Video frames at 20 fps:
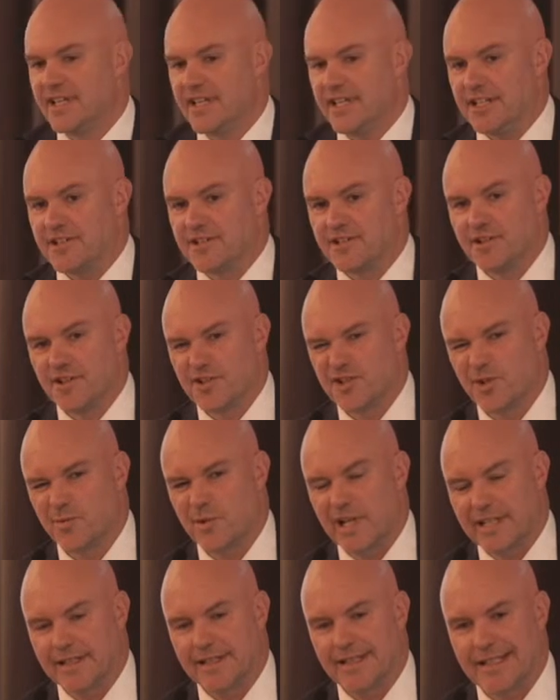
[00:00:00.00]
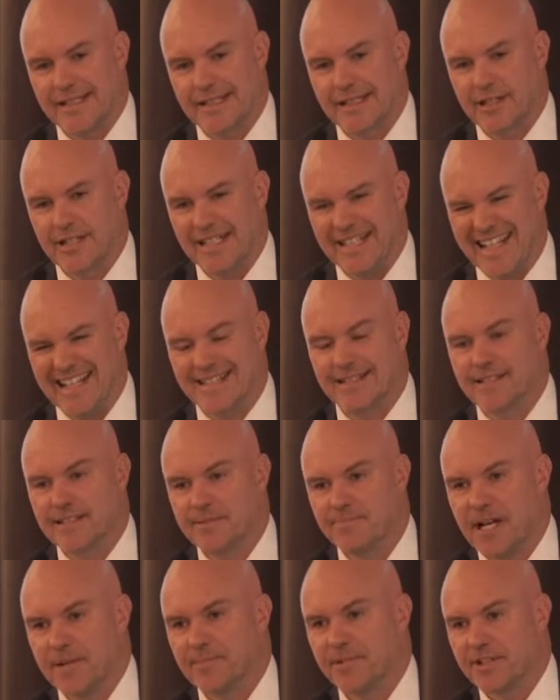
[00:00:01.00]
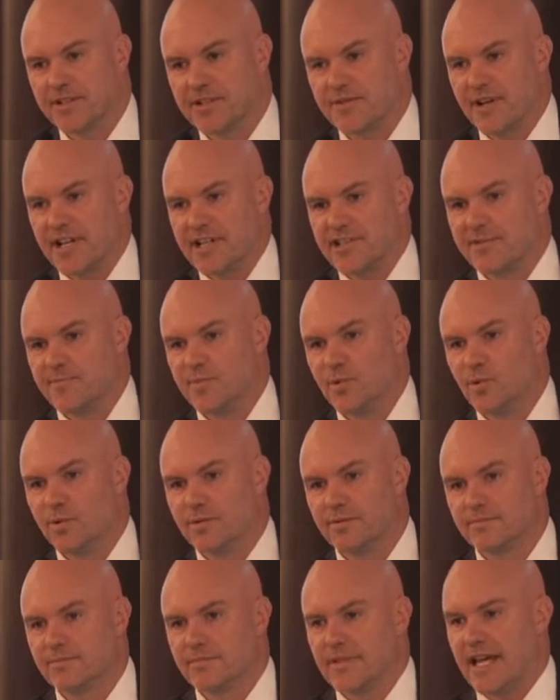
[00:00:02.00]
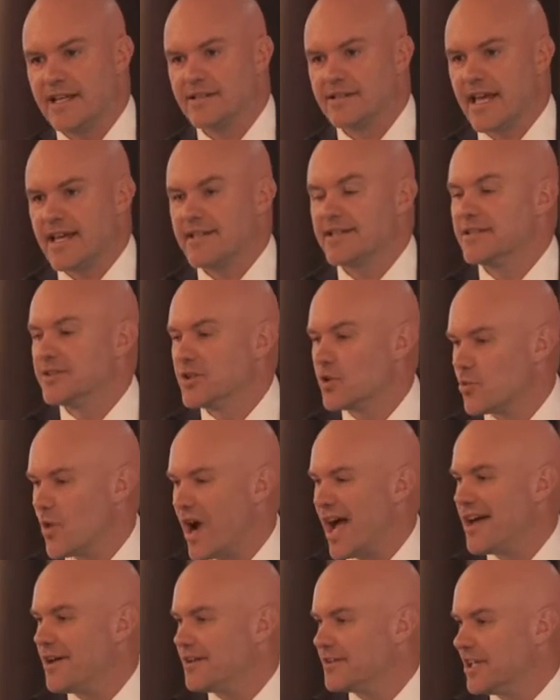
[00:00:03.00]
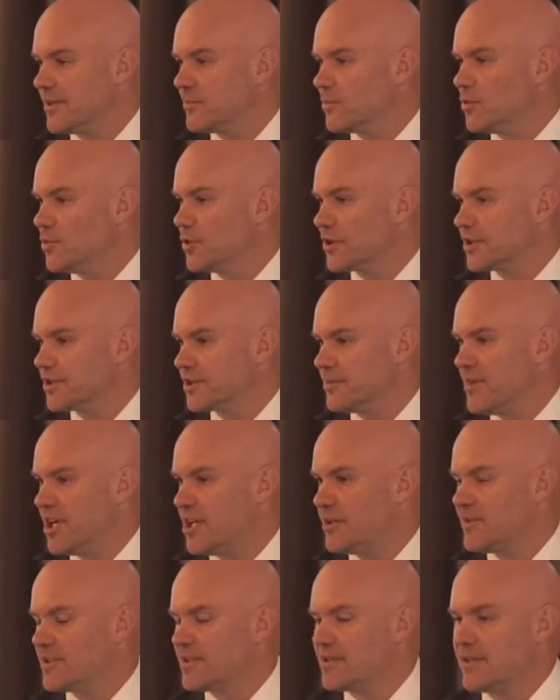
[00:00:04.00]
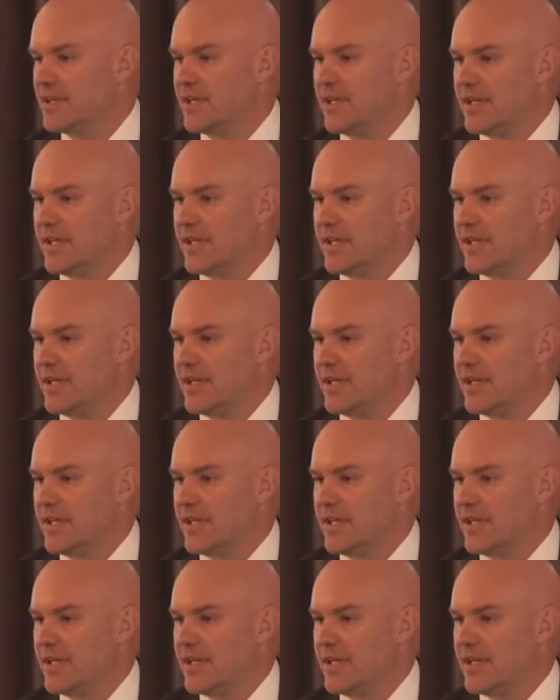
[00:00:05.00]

It's not directly connected to public transport as in the rail network at the moment,